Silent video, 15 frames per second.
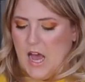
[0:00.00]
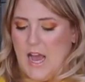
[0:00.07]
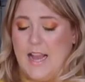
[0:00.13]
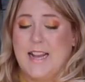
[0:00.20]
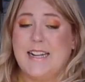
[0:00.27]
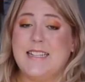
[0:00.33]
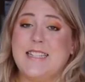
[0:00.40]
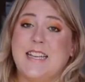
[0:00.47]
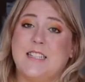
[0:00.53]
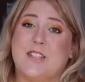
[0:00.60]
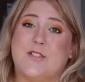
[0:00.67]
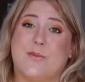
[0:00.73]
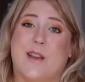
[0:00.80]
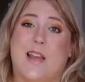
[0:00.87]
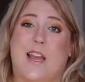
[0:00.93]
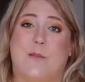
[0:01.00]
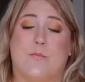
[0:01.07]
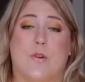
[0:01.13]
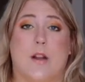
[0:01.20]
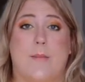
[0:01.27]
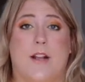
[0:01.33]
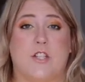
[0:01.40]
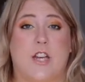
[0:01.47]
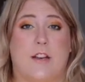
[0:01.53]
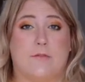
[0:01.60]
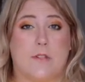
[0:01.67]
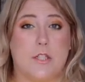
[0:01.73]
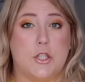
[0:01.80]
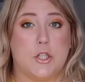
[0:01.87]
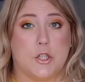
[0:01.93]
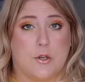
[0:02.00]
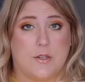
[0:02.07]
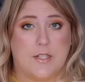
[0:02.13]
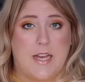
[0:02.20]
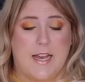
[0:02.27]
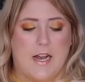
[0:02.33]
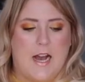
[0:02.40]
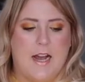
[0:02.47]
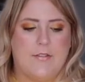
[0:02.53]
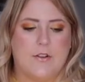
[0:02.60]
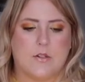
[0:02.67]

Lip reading: I got a size 3 in pretty much every shirt I got.